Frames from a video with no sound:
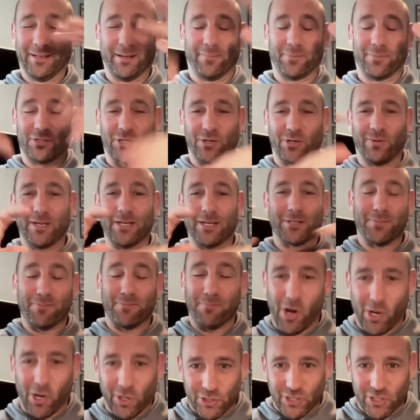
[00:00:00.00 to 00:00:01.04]
number 2 is
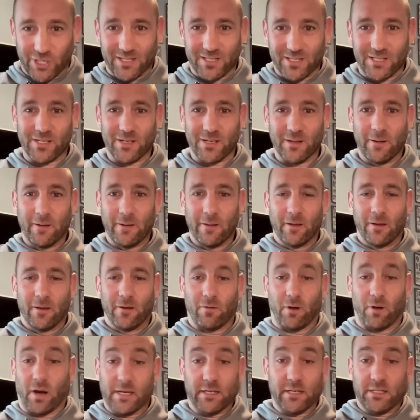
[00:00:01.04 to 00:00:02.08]
margins,
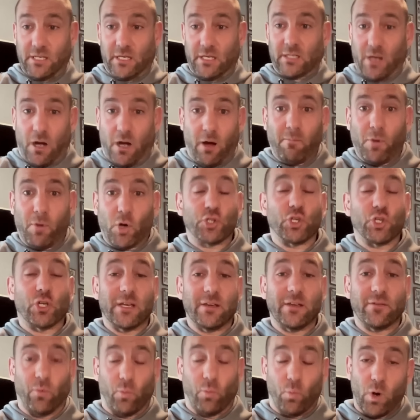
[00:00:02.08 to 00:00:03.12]
right? Does our model
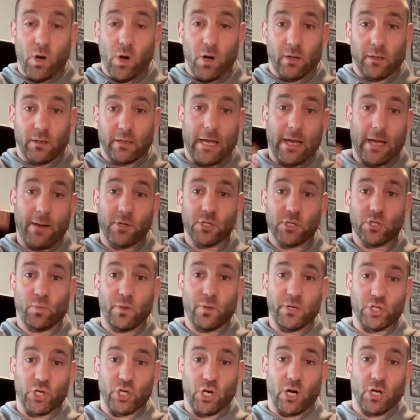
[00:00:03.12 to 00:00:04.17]
even work? How much are
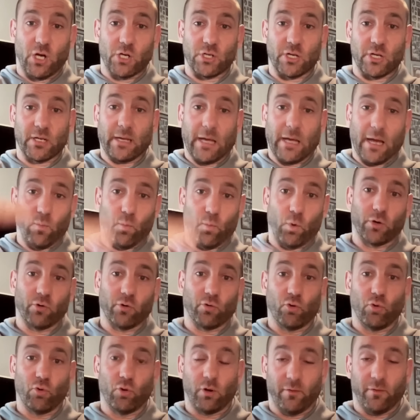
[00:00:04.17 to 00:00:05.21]
we charging and what
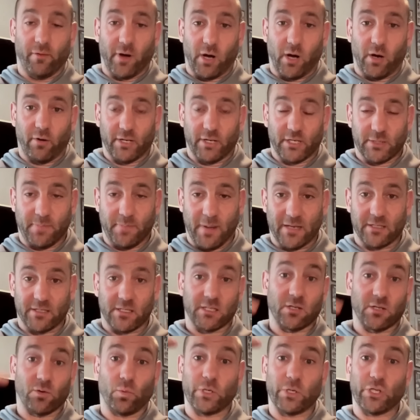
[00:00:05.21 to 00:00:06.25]
are all of our
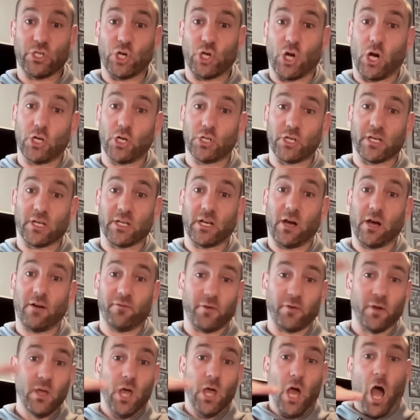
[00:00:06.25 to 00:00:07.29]
expenses? Are we charging
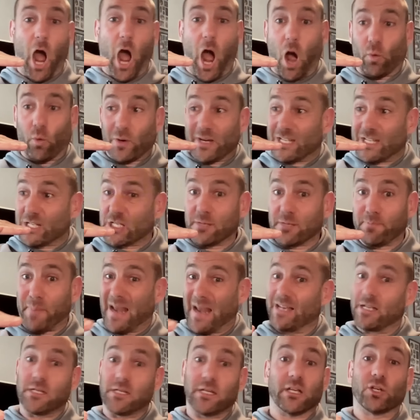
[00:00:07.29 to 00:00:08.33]
enough? Are we
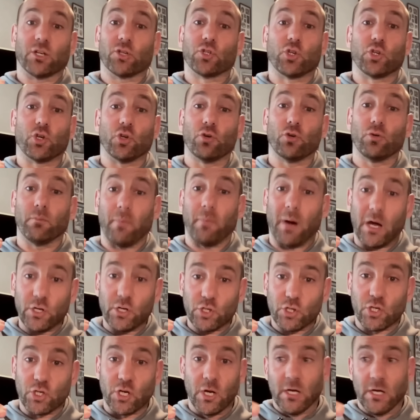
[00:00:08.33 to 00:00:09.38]
spending too
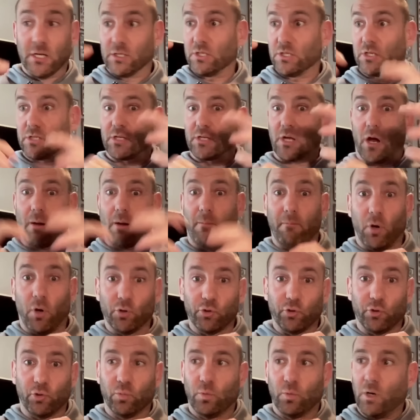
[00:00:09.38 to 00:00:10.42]
much? Does our
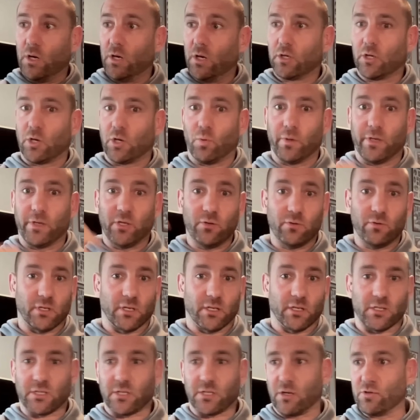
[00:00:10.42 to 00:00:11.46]
model work? Are we using
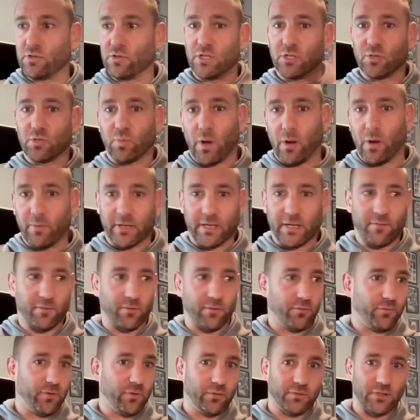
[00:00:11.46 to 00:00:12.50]
associates where we're giving
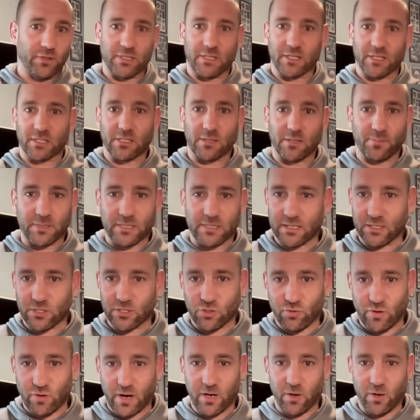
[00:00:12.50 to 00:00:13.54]
50, 60%
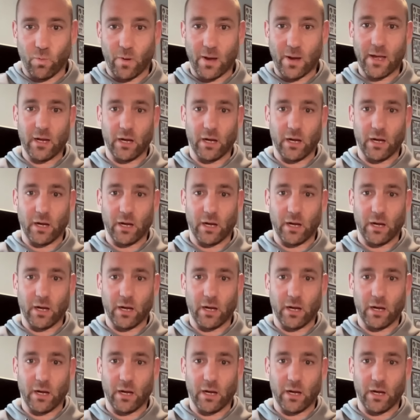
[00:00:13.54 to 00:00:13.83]
straight away?